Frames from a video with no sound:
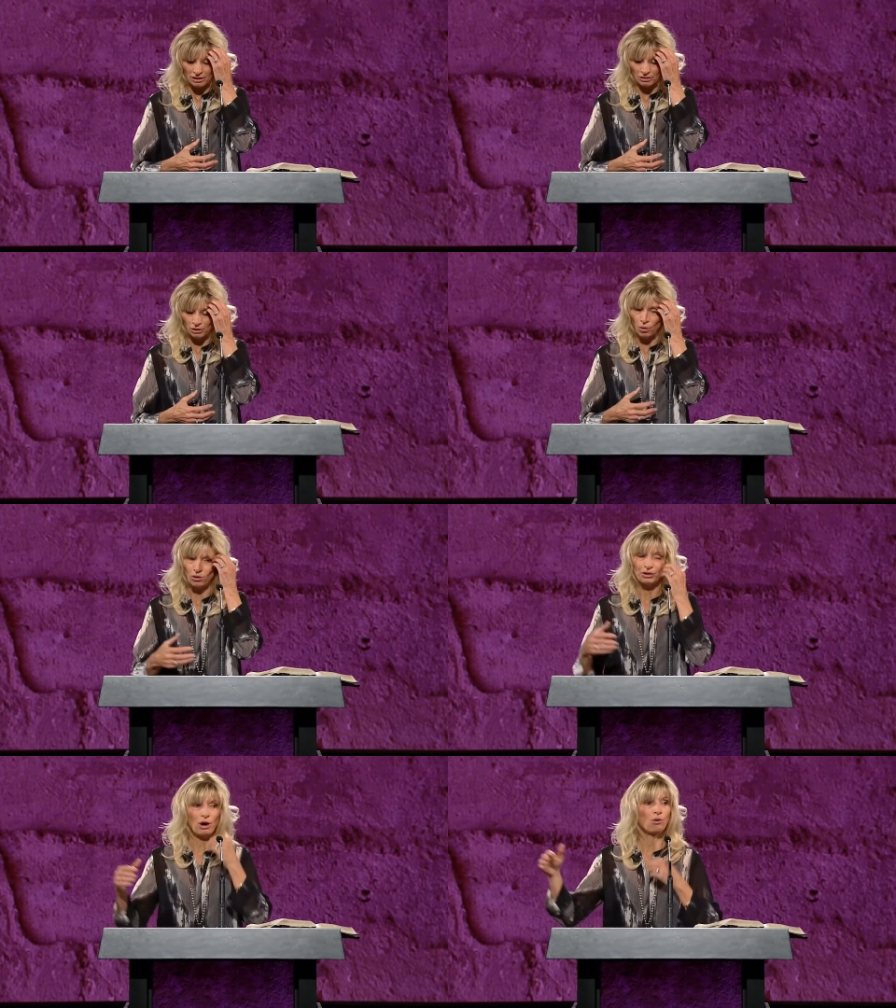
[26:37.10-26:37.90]

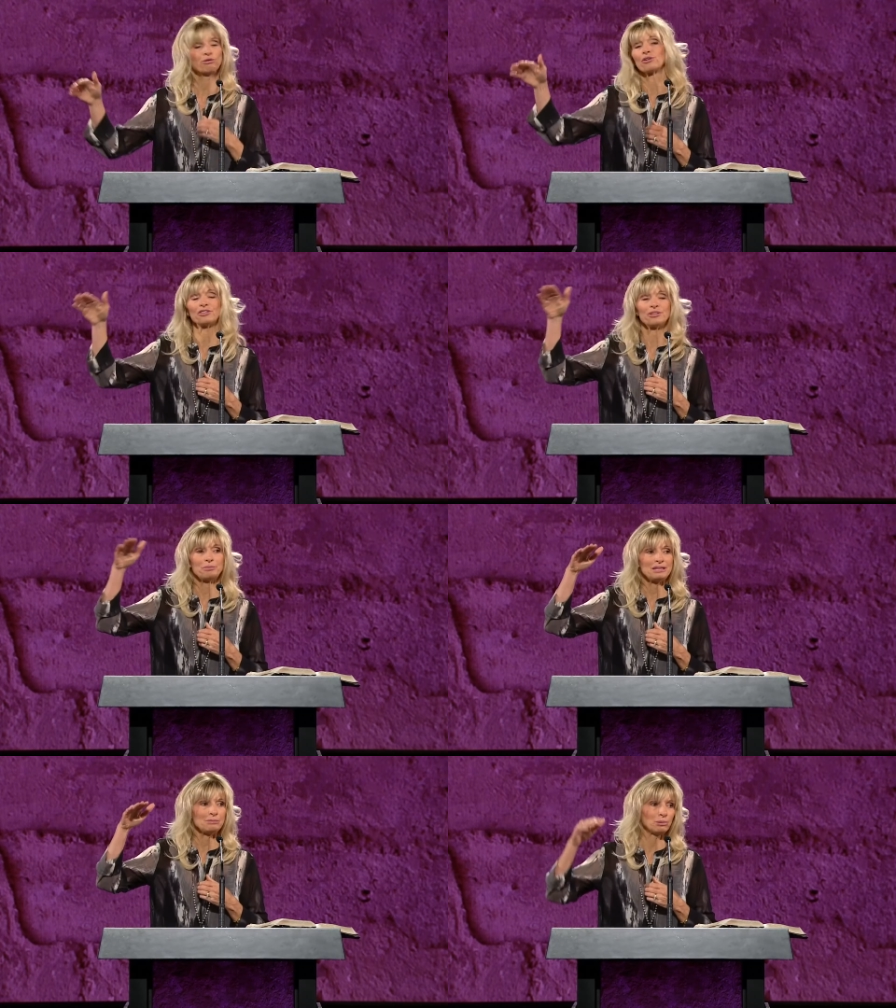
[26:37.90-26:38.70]
lord over the
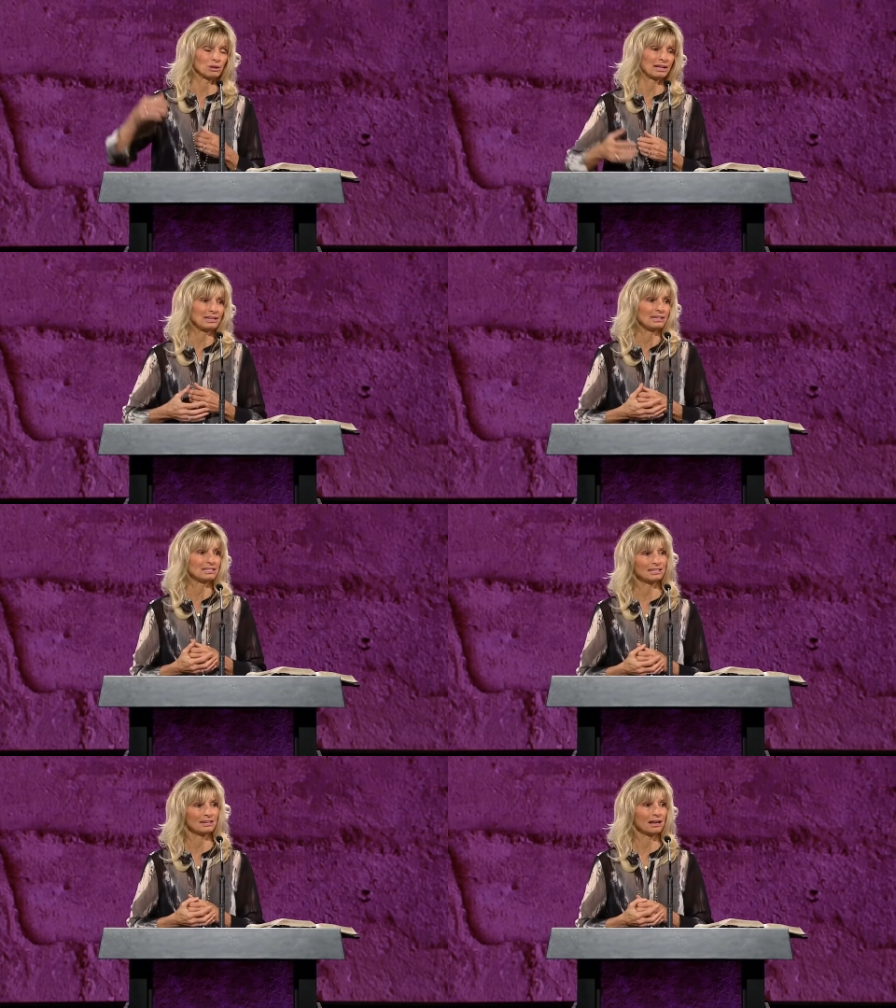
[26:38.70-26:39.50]
people, and he
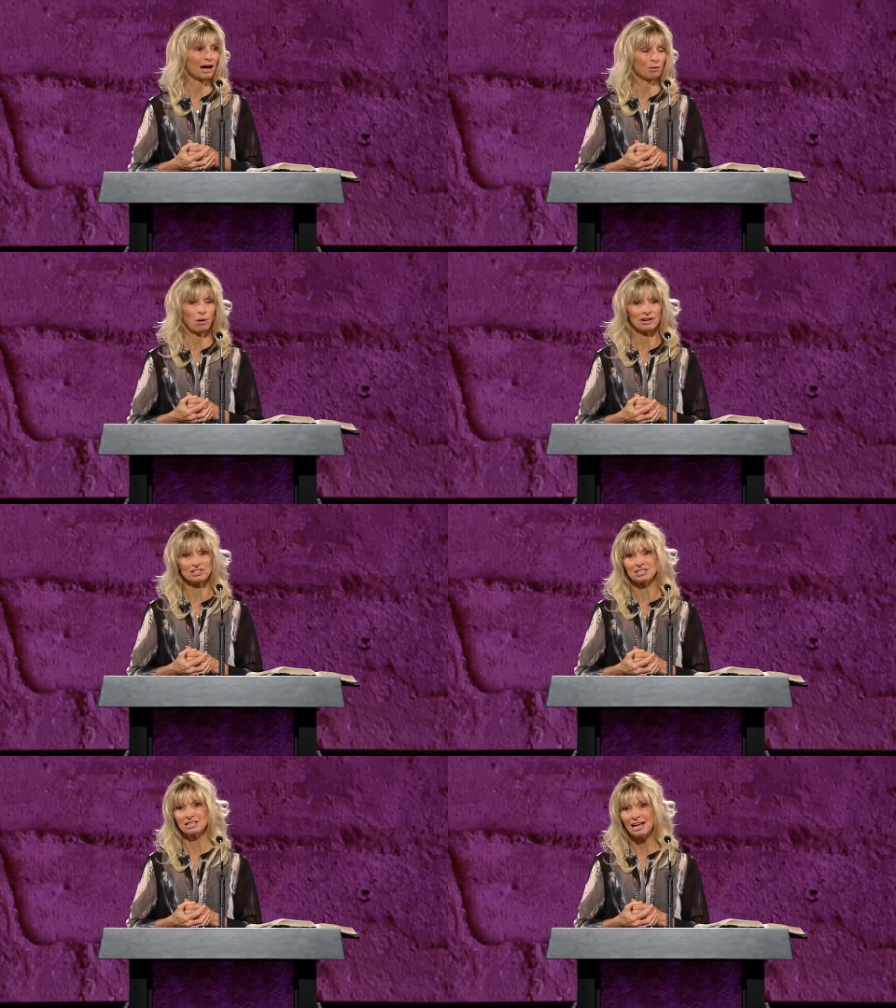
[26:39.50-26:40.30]
did not want to
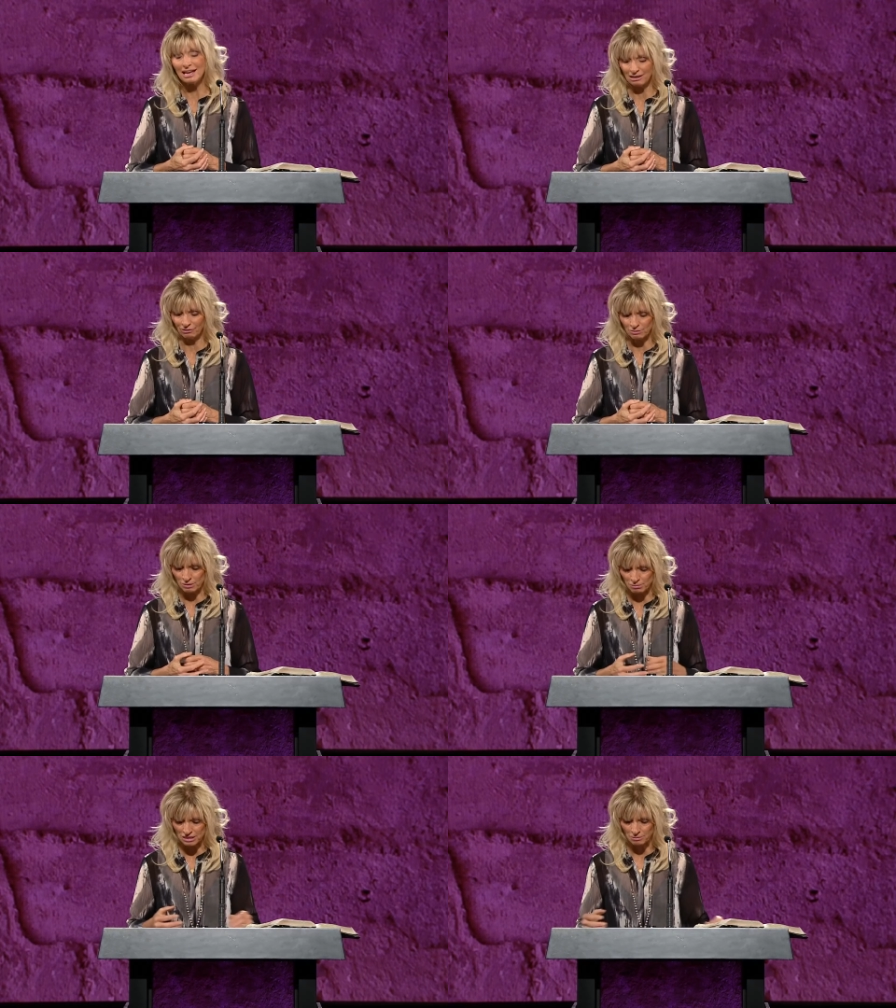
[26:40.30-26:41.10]
take from the
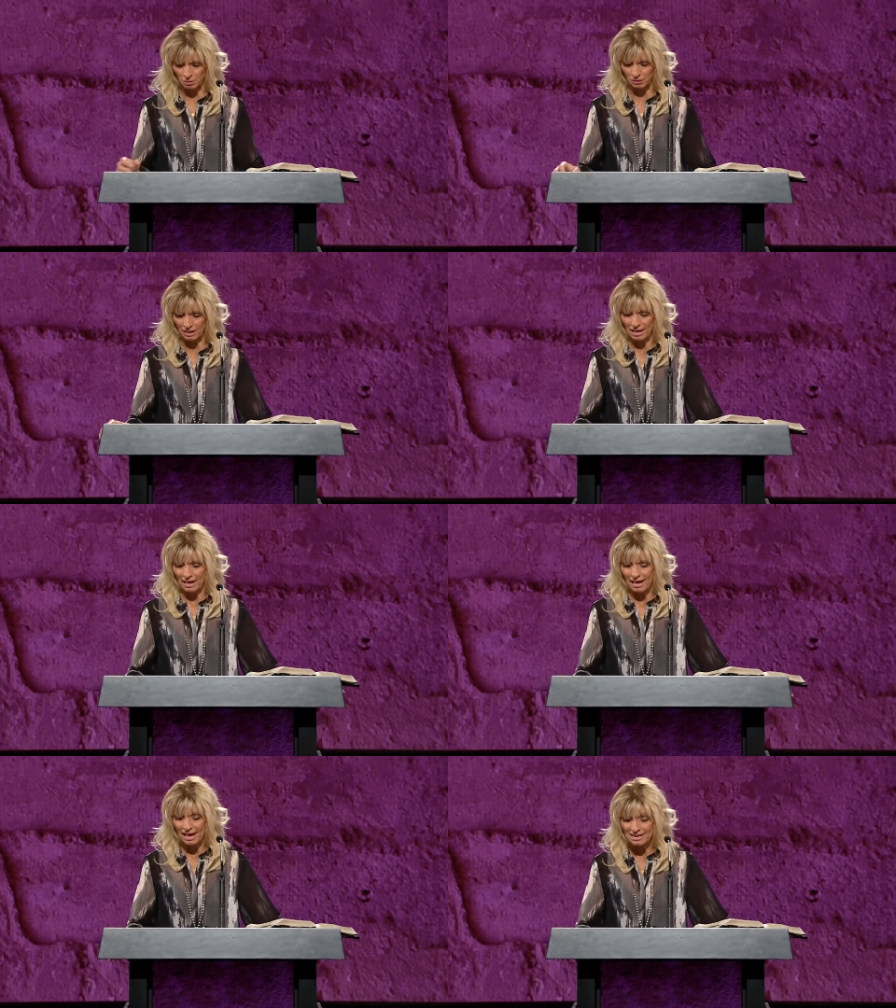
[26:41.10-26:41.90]
people
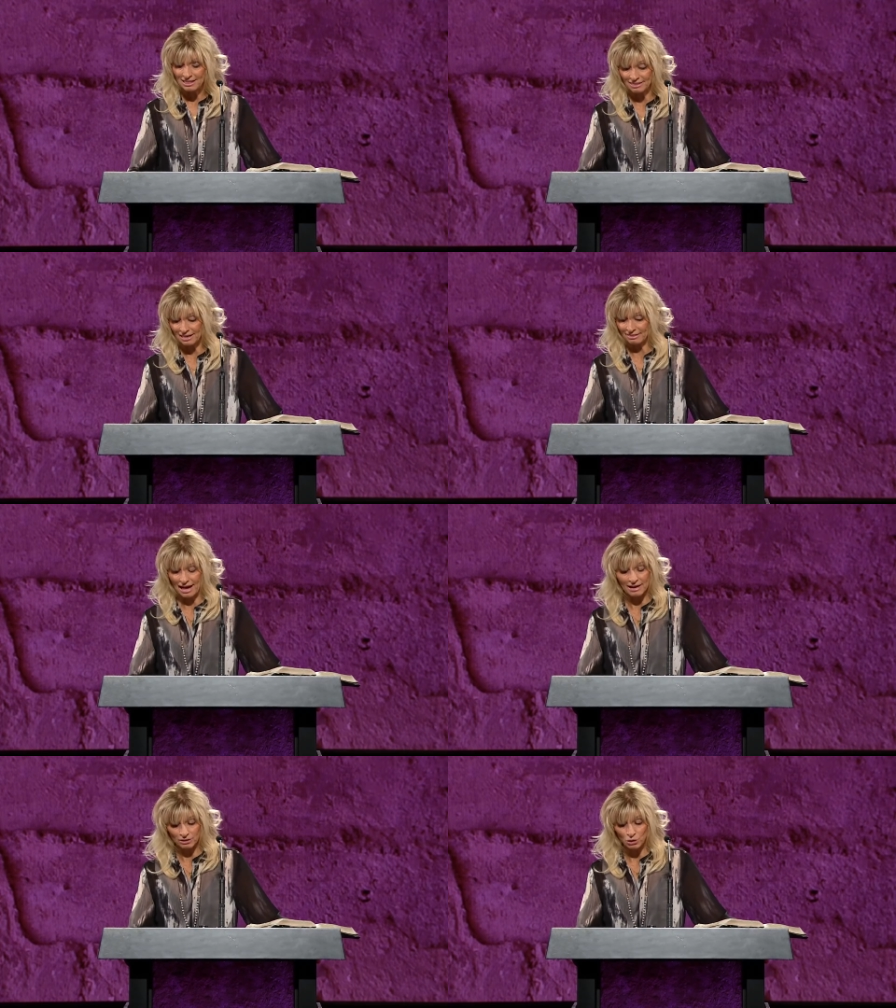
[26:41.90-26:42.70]
anything
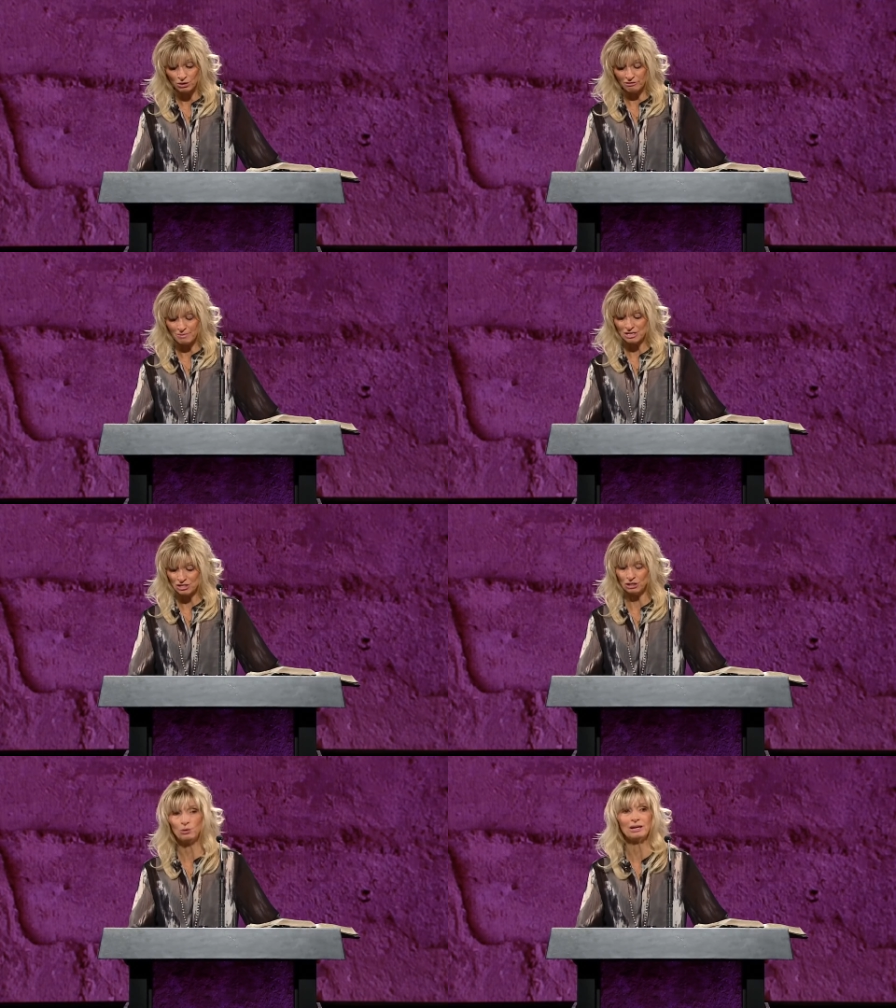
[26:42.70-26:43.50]
that could have been
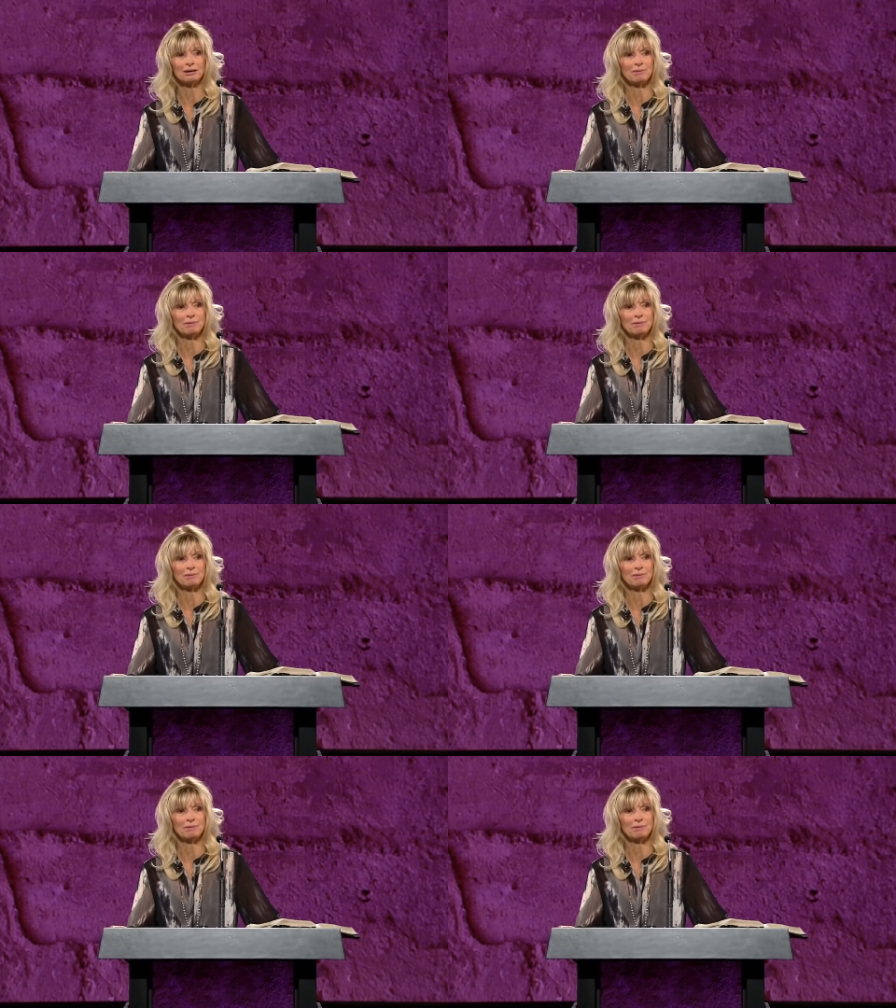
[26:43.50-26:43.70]
due him,